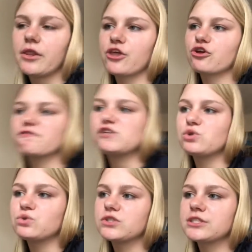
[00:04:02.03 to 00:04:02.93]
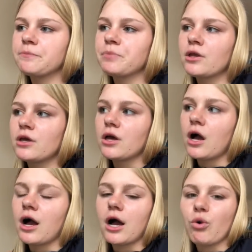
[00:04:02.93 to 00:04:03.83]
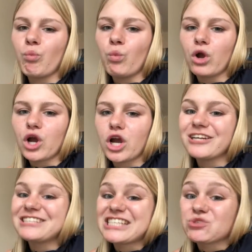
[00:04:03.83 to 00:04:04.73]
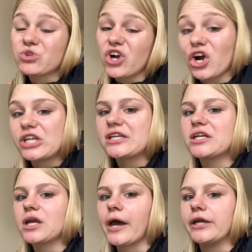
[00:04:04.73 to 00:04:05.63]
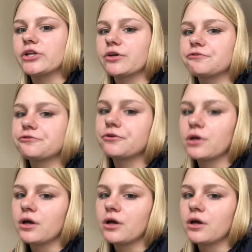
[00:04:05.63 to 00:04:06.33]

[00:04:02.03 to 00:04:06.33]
Like, their views were disregarded, kind of.